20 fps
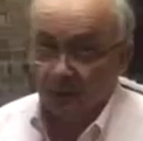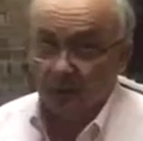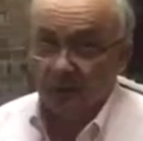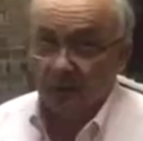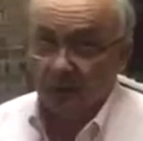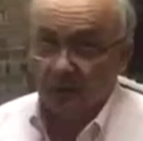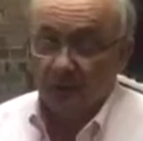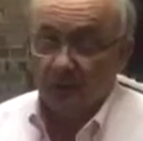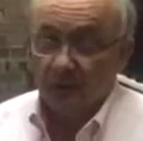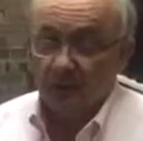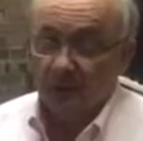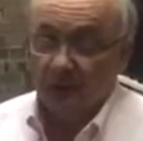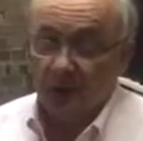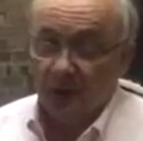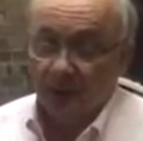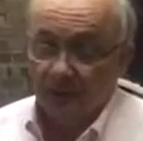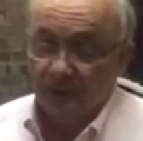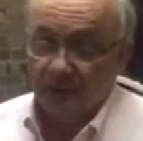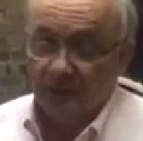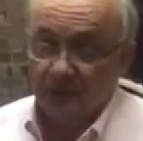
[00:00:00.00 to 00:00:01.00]
book club
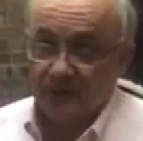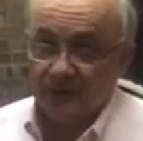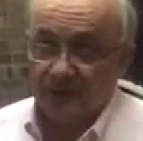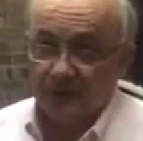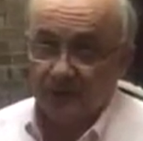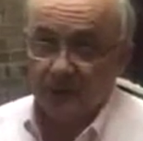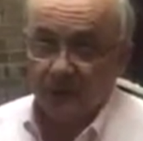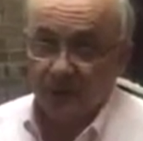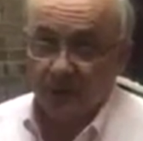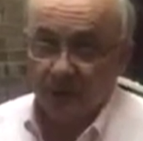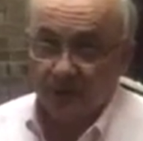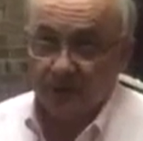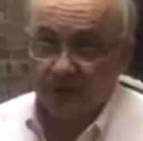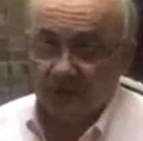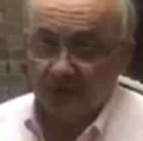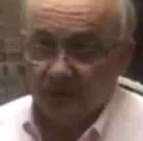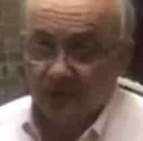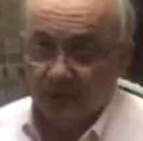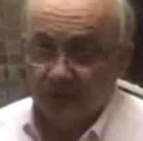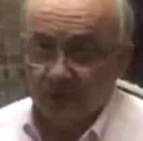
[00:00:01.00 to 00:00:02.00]
copies
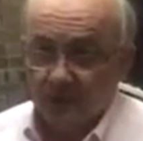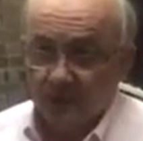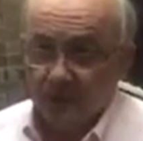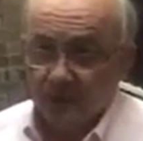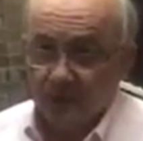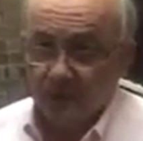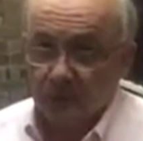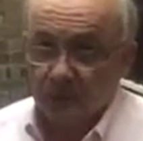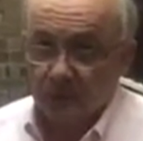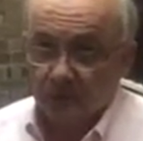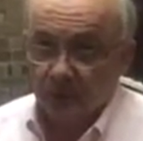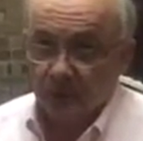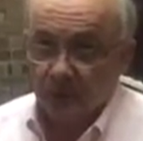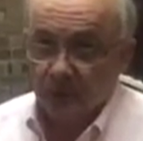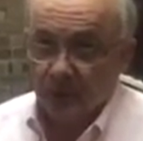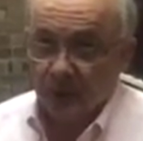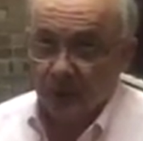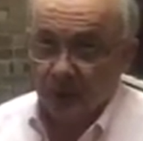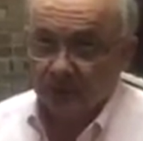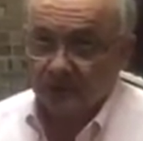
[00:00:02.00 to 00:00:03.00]
of this book.
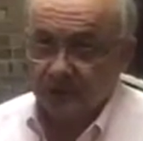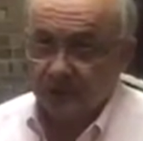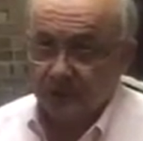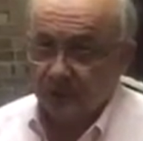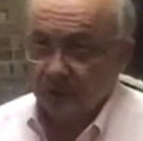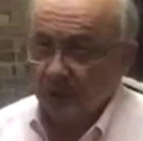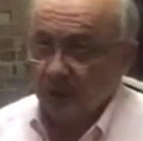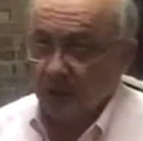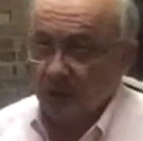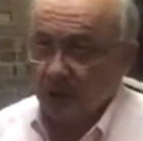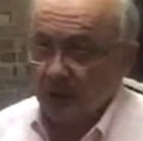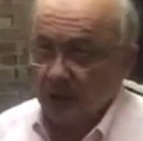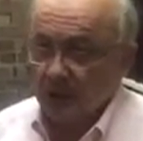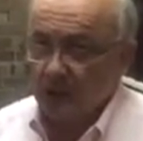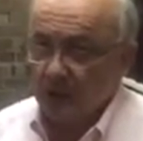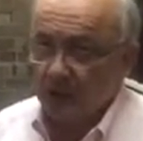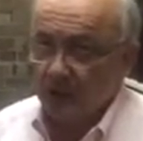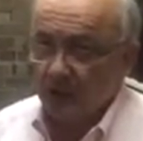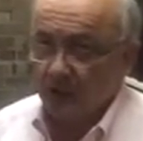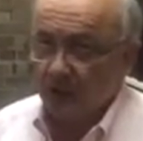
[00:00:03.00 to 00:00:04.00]

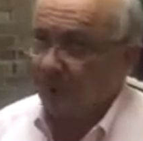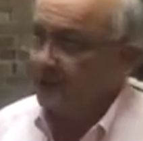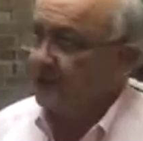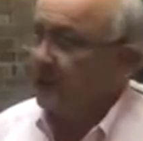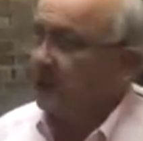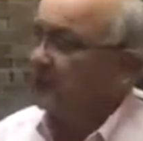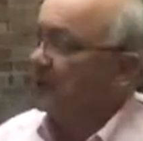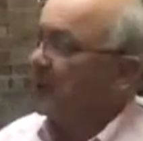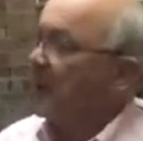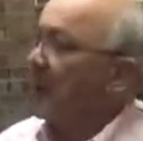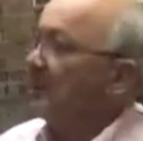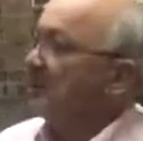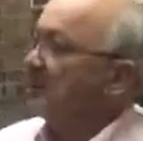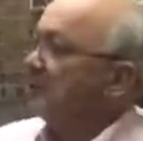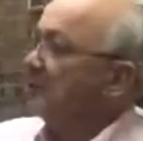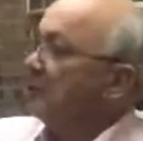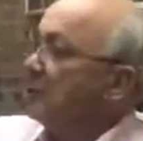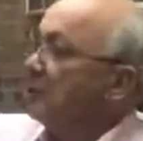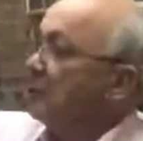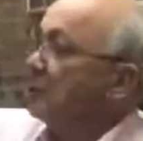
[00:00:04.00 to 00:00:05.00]
So let me tell you how
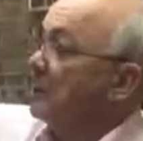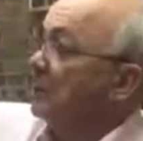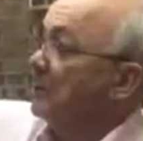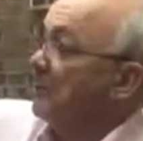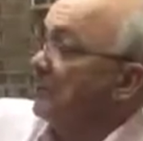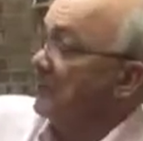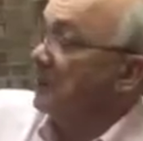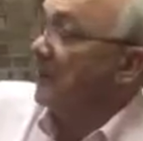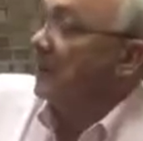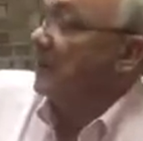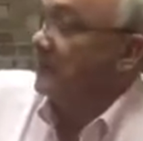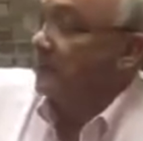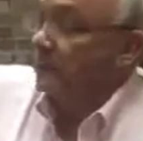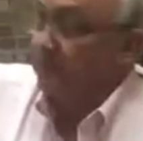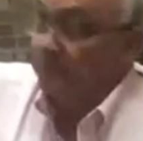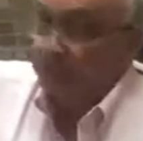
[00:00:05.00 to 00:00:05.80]
you know if you've got a